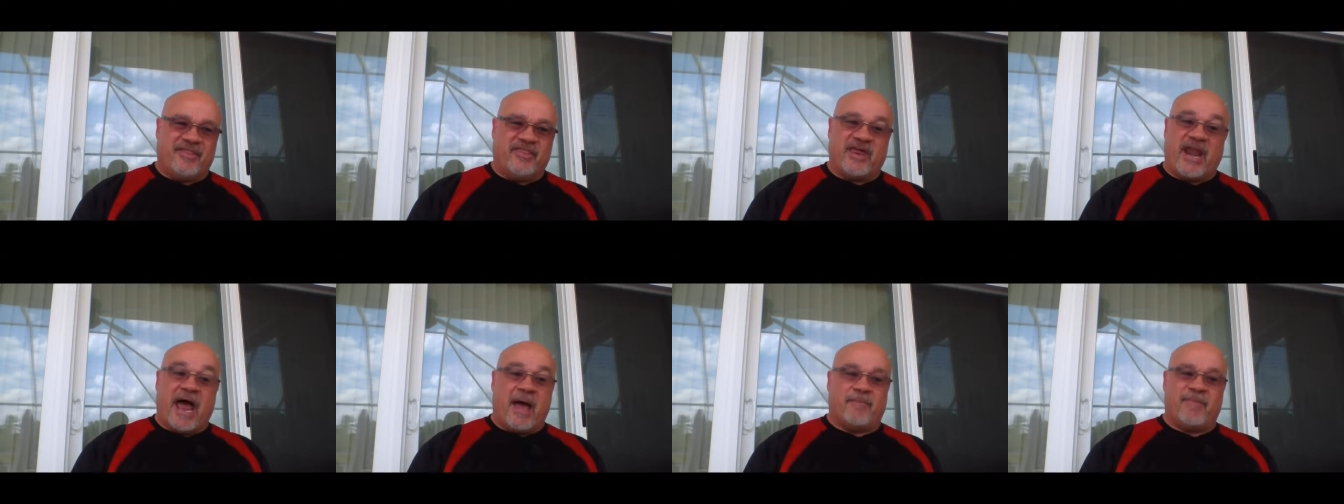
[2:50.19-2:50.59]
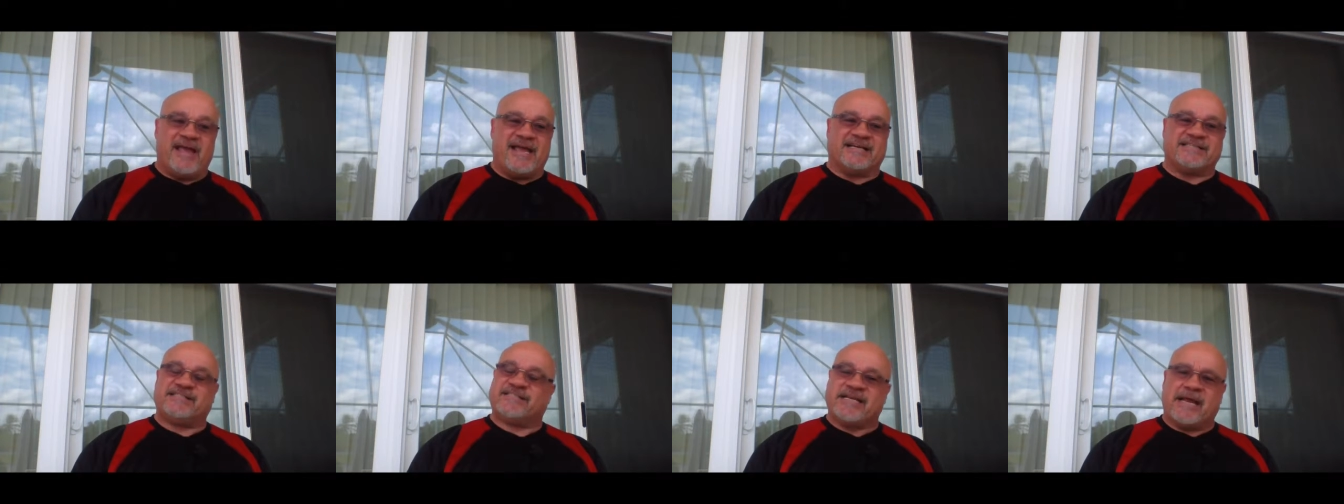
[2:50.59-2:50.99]
that I
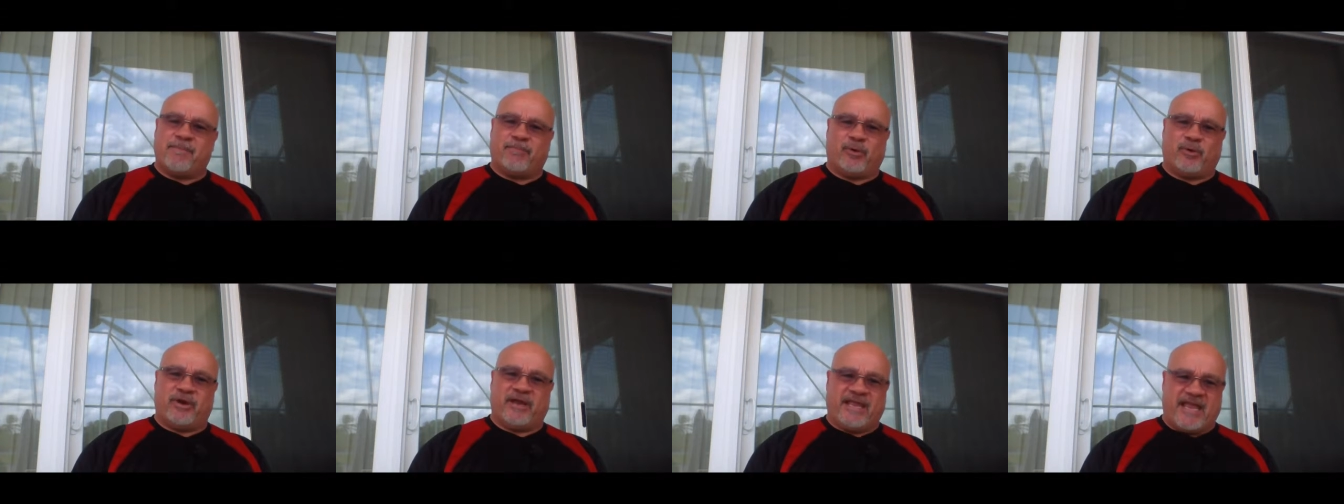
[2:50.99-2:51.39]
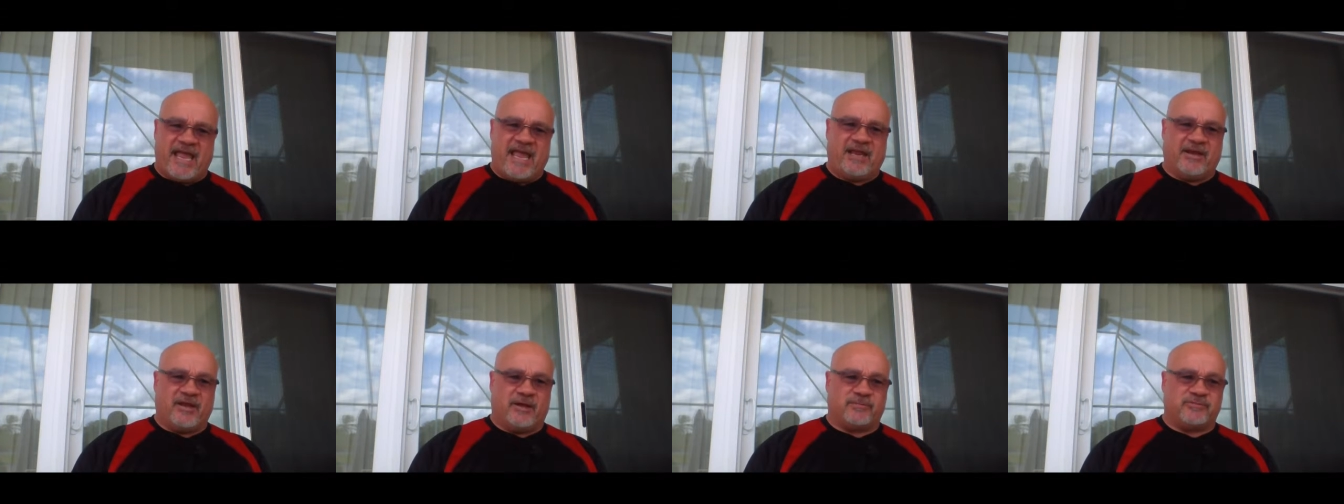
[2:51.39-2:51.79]
may assemble the
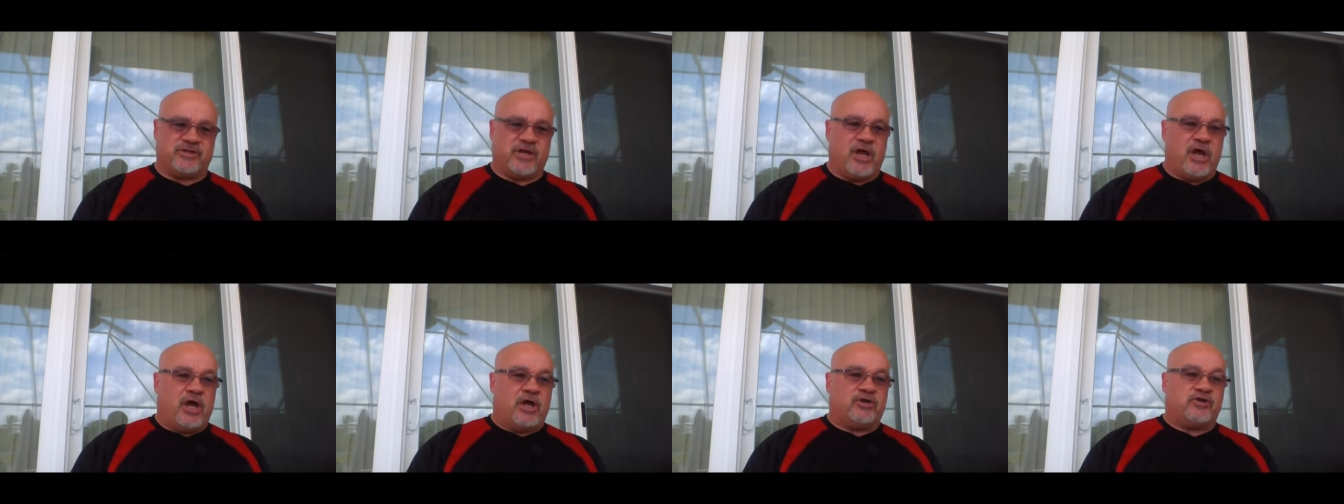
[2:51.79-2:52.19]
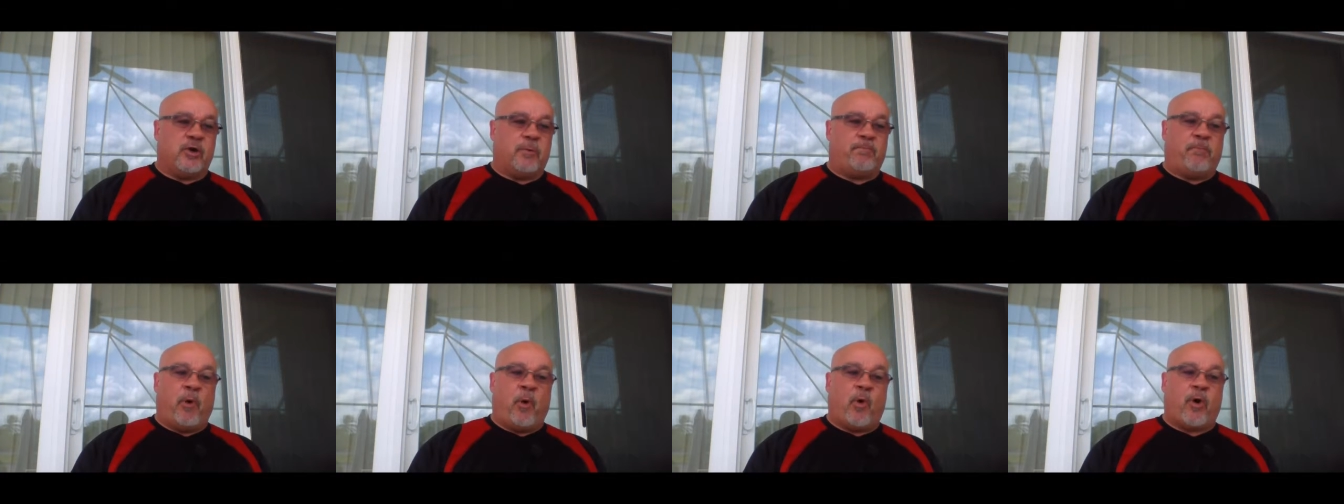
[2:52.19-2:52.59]
kingdoms,
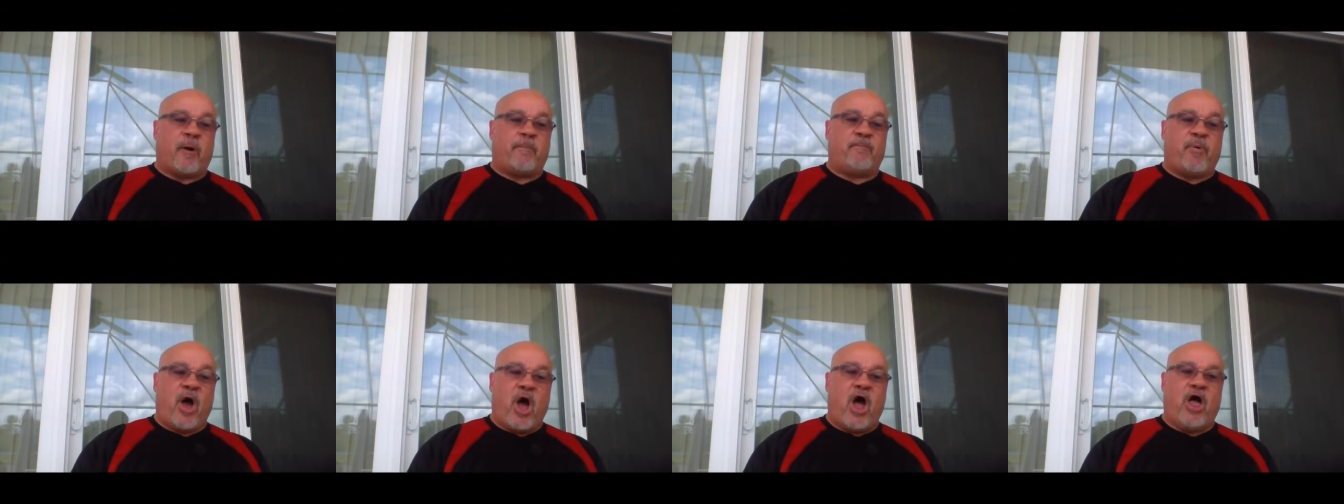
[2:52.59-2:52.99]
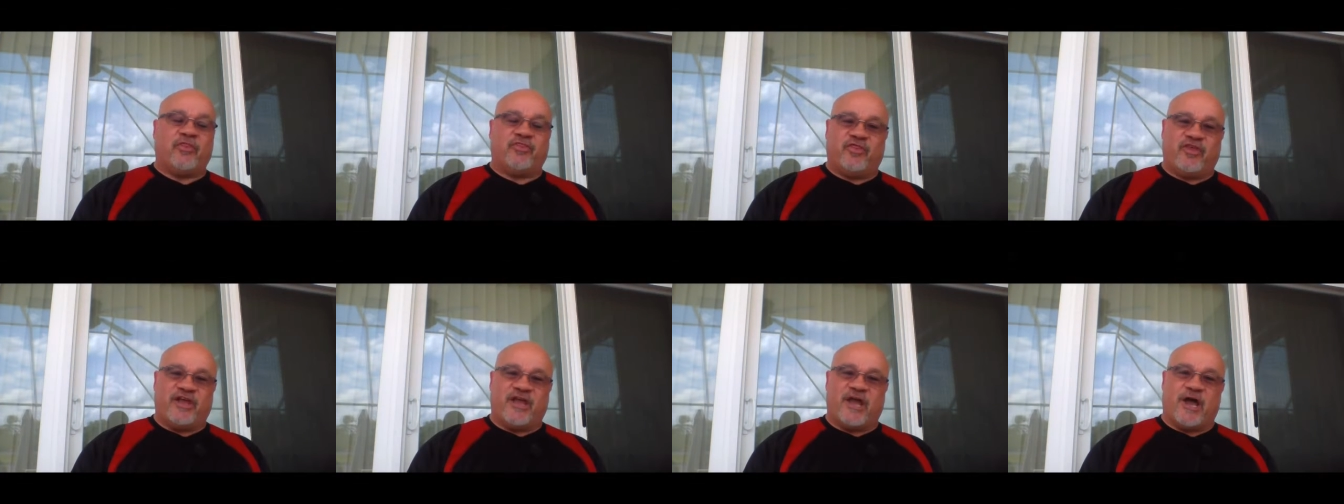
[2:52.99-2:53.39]
to pour
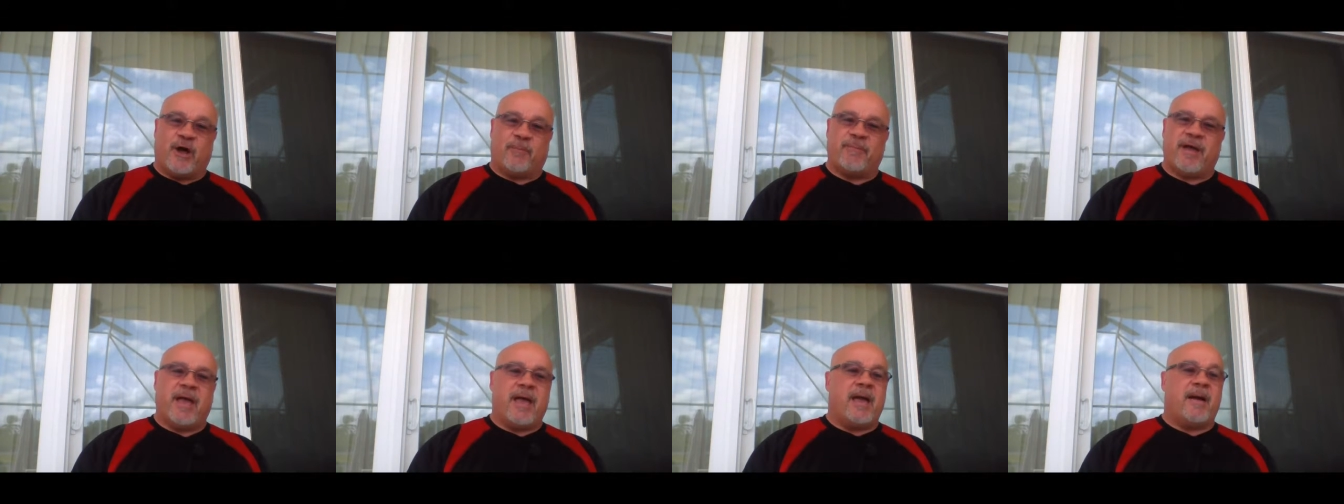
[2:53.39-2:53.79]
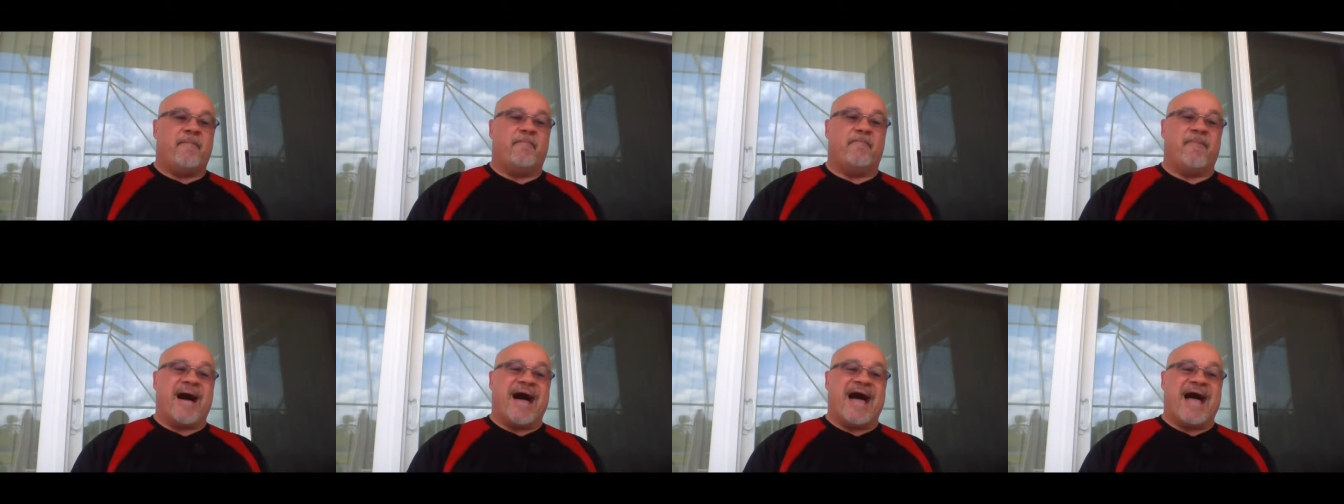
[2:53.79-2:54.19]
upon them
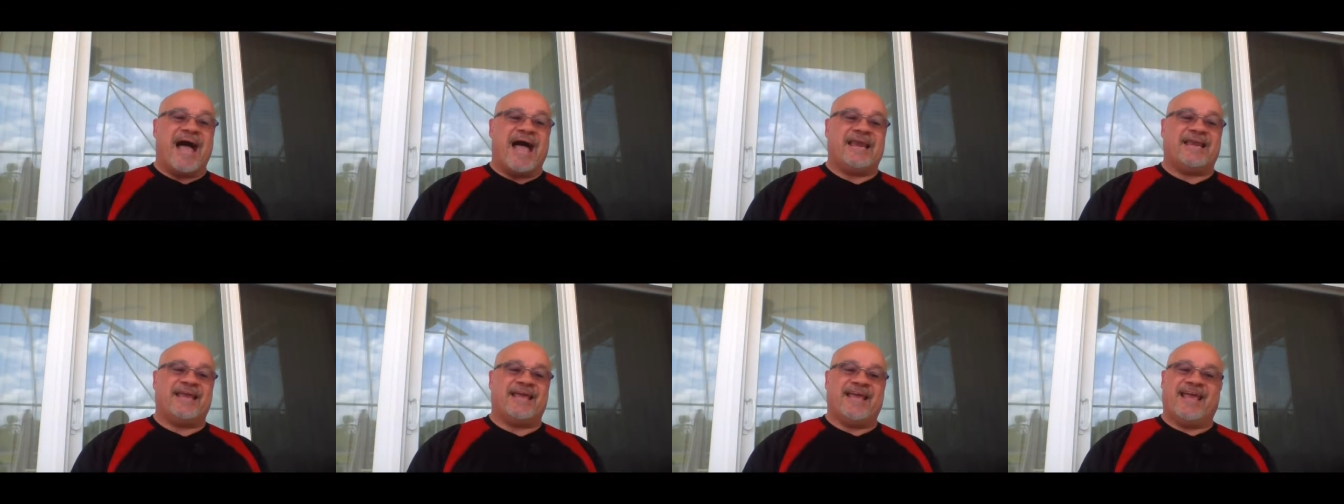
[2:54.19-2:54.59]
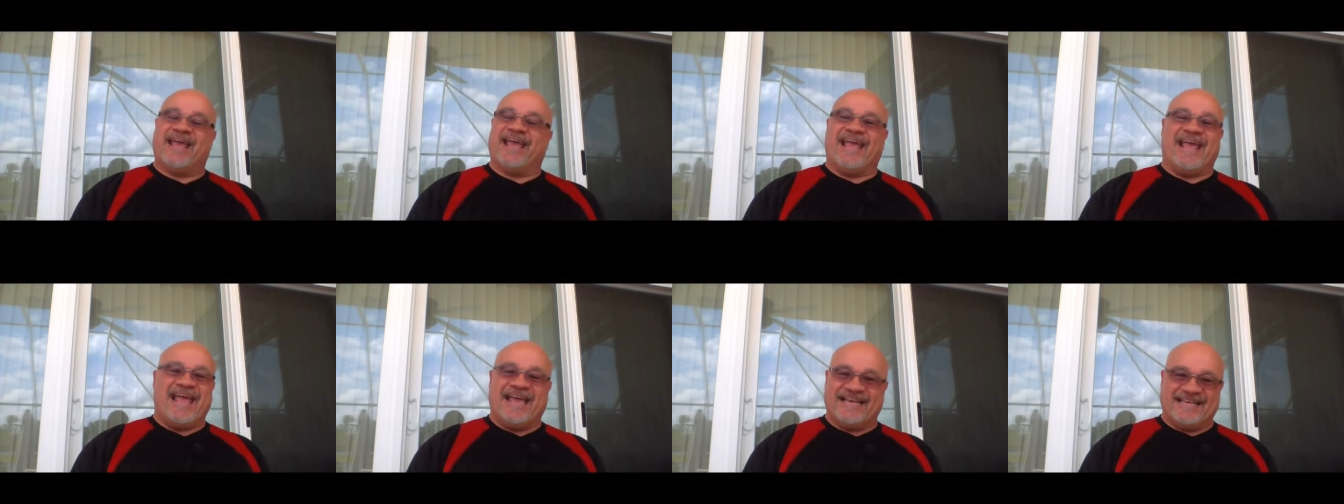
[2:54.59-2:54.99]
mine
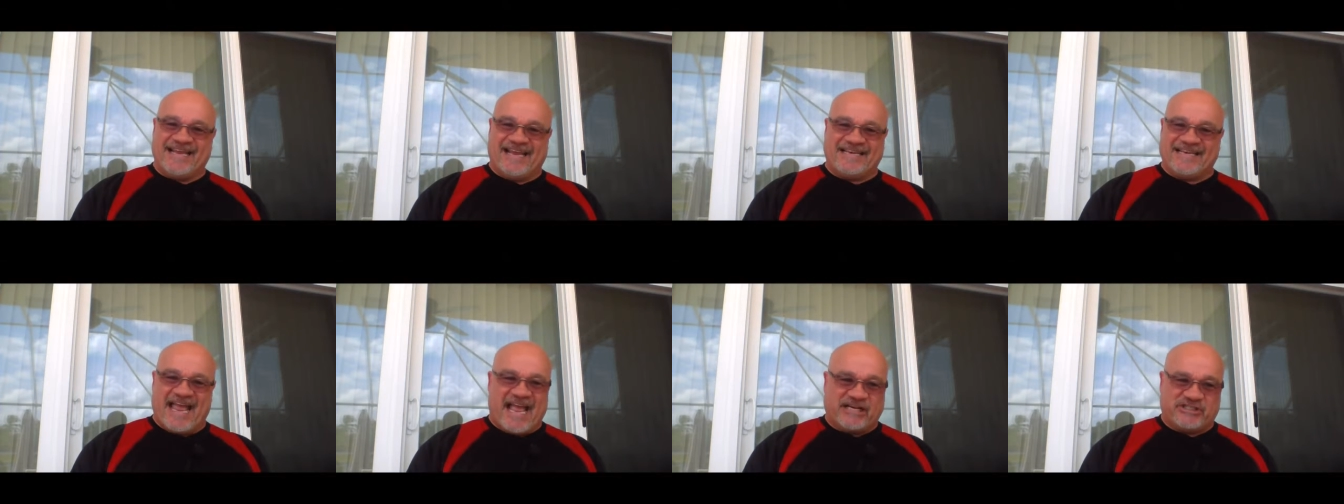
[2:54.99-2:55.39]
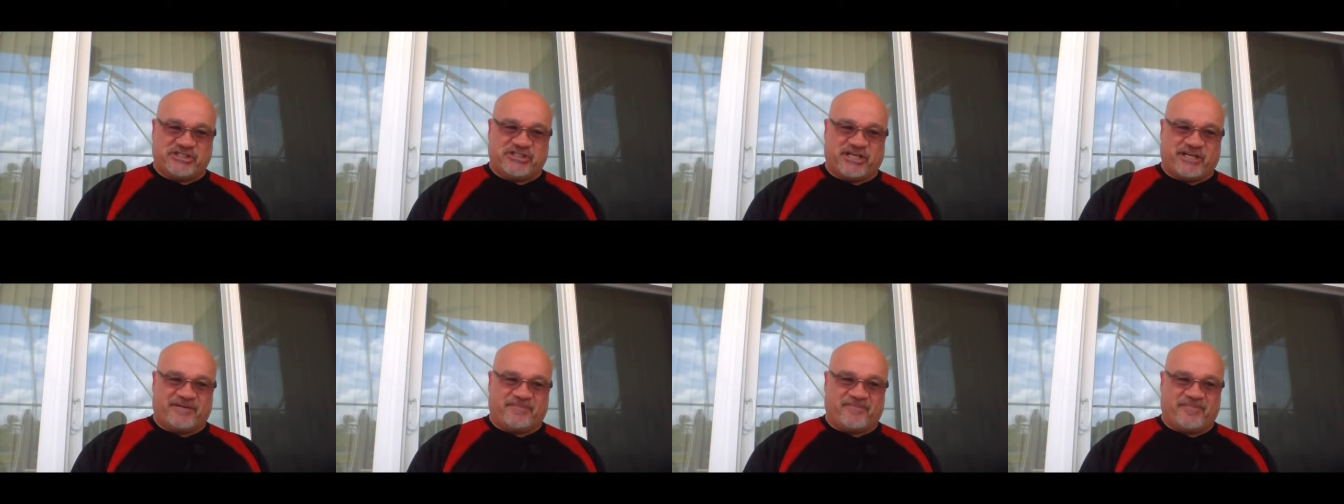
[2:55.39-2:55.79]

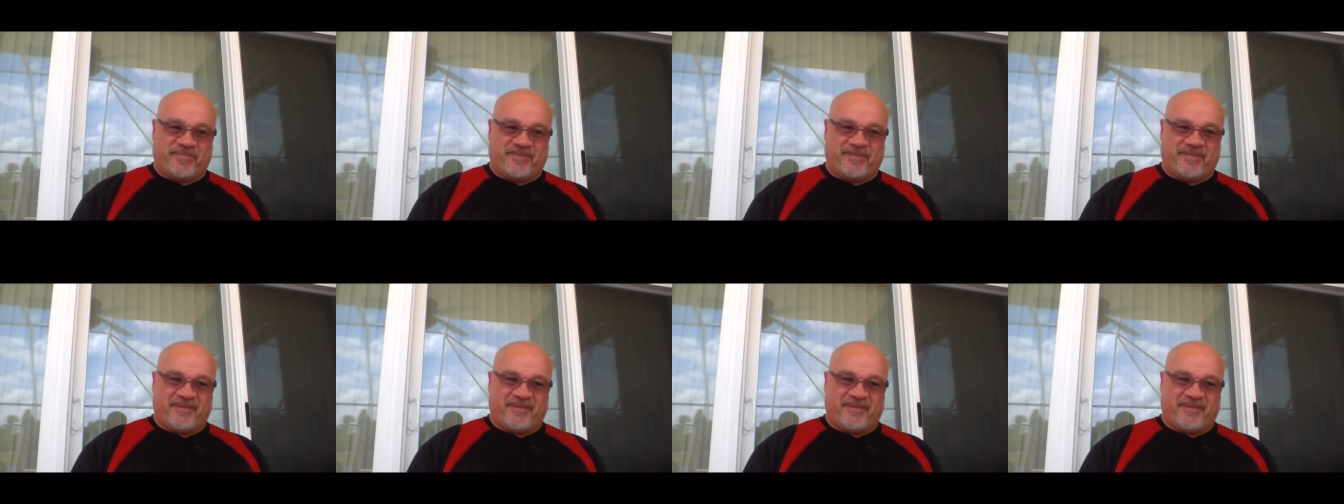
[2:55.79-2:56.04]
indignation,